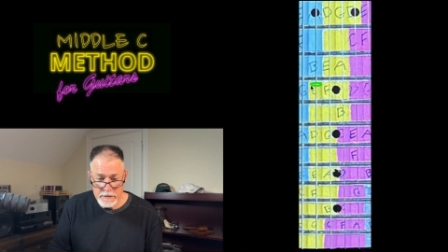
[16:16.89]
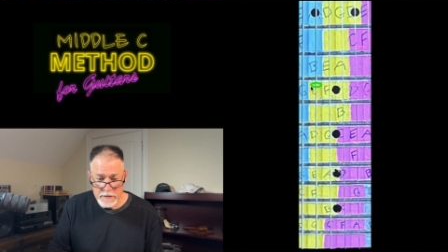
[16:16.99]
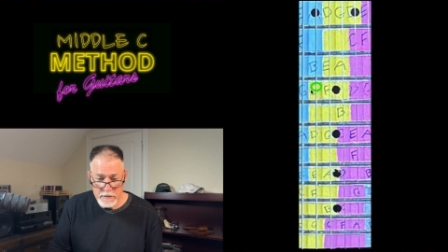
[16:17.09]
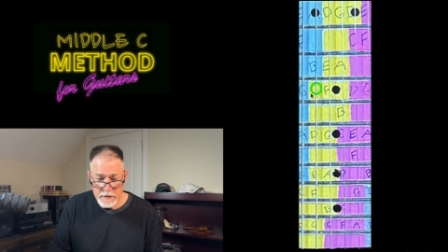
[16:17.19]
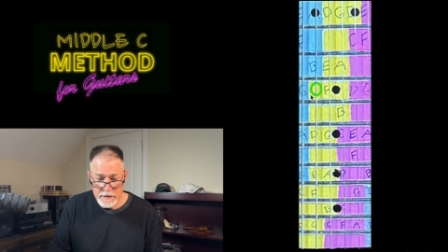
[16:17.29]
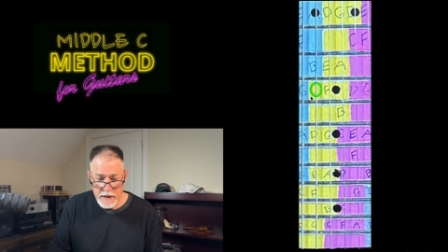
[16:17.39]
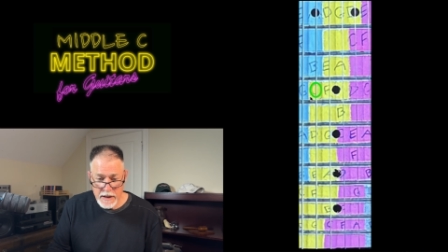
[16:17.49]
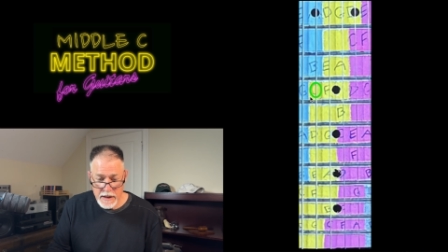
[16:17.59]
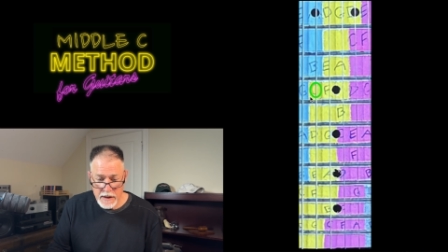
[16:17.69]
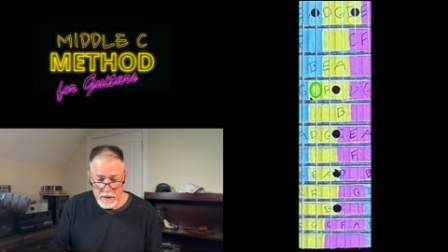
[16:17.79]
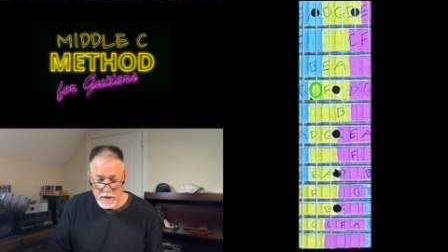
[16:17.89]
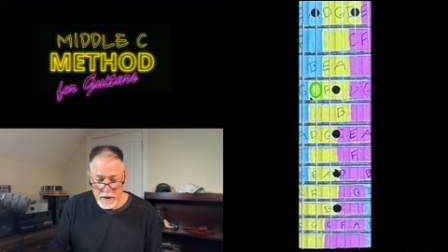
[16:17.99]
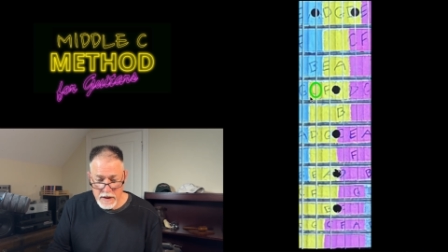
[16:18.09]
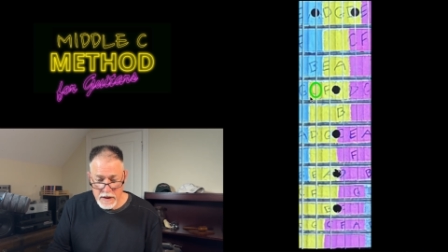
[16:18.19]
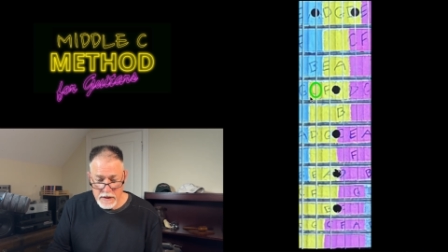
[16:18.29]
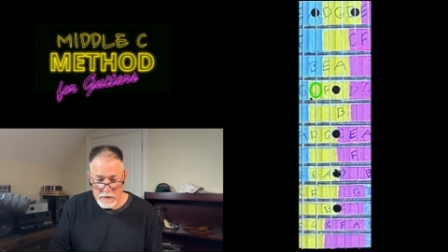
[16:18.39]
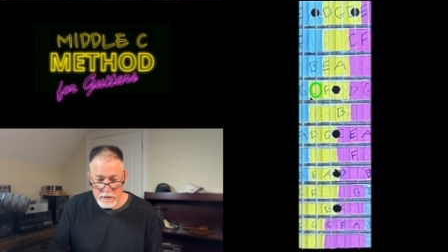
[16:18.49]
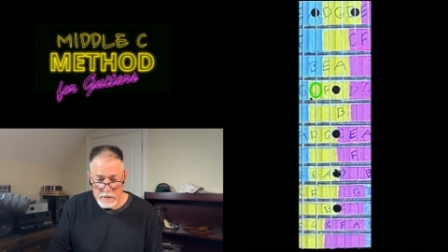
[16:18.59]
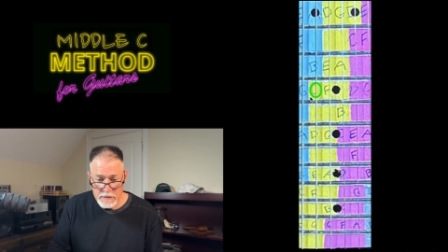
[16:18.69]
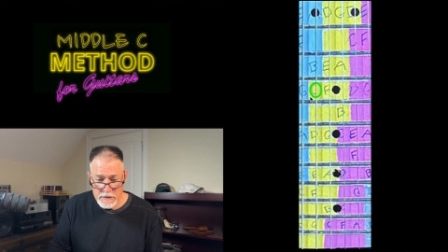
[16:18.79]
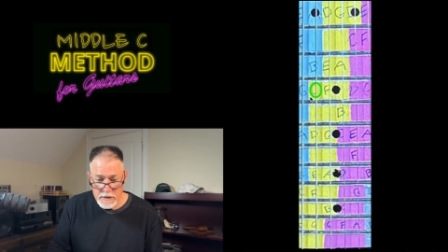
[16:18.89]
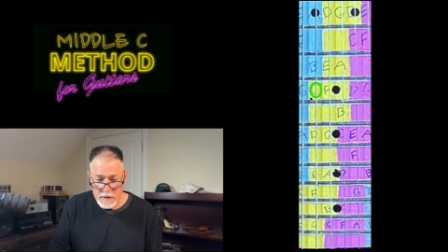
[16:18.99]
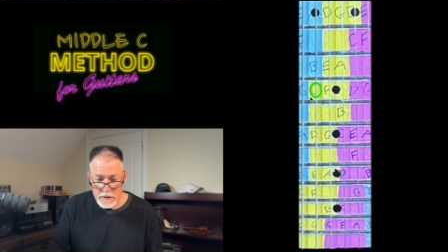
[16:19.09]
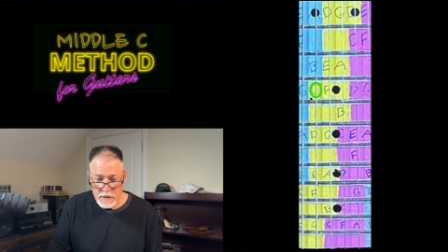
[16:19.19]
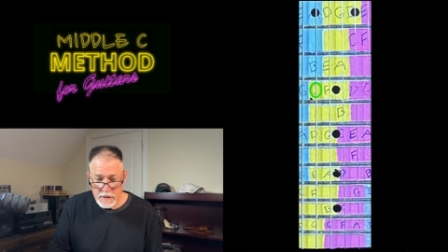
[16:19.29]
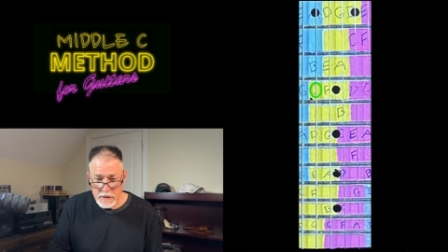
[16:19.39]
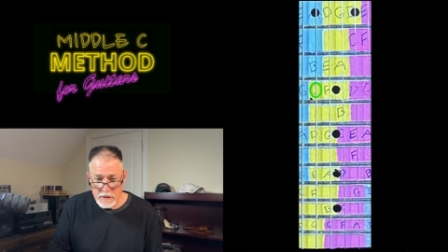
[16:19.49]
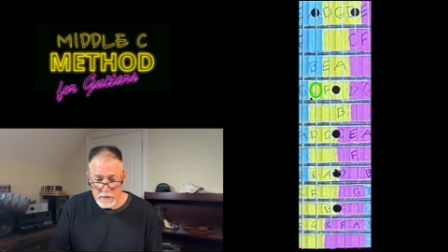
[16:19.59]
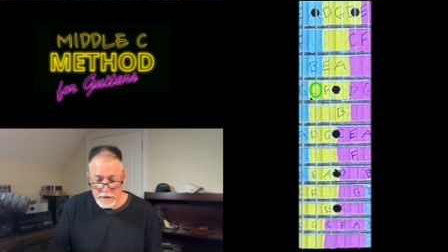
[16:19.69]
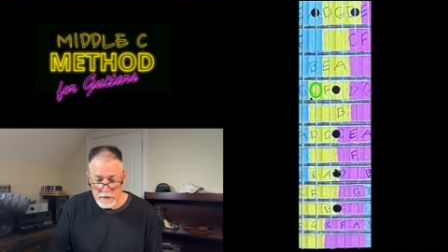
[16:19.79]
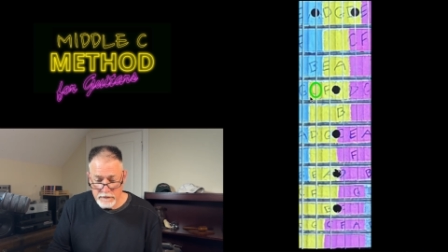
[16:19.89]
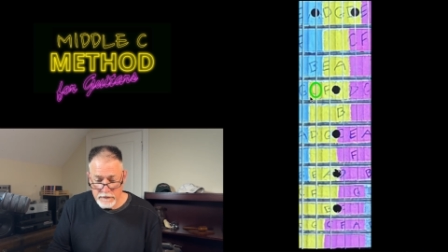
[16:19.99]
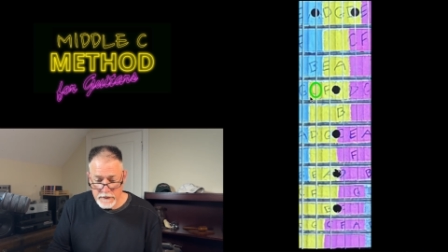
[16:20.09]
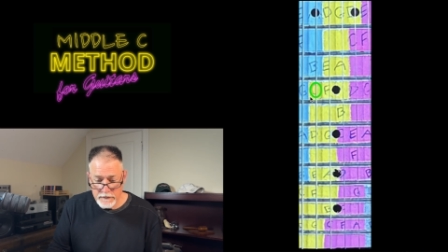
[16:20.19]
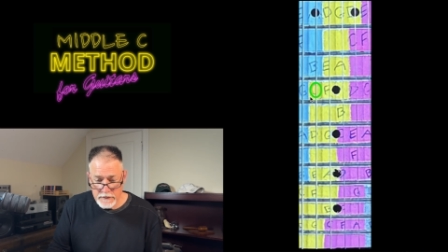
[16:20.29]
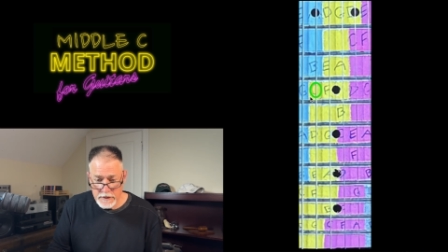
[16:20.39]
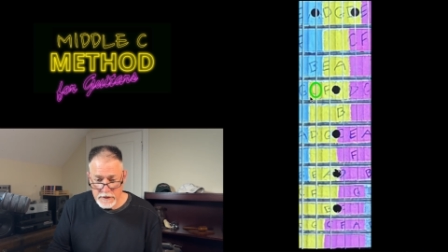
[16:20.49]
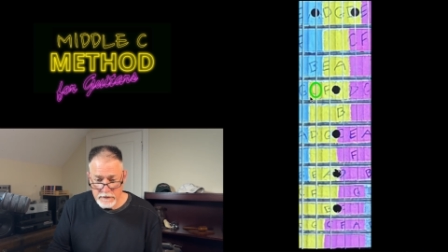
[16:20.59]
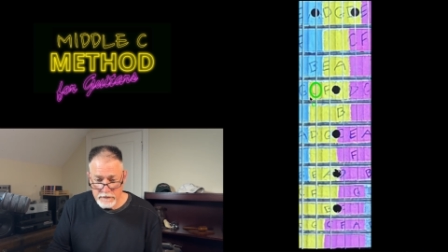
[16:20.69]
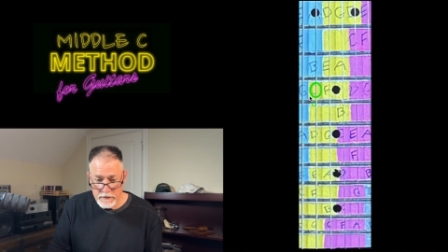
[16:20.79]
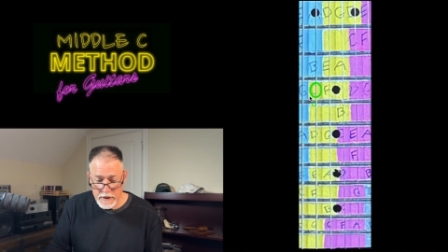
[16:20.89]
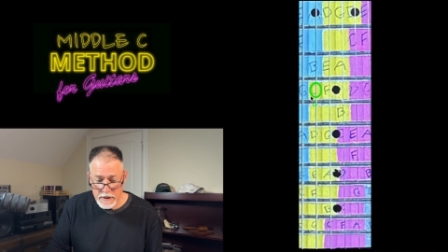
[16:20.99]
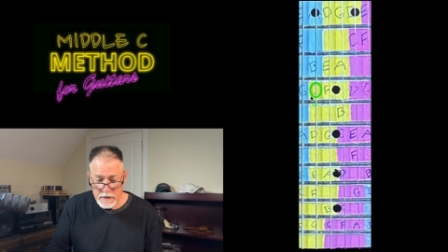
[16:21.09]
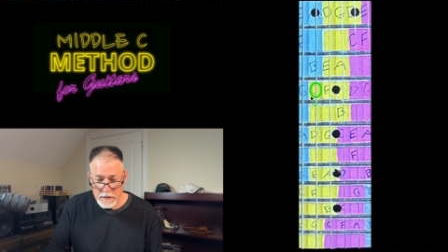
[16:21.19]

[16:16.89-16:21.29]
So let's add our anchors here at the 15th fret.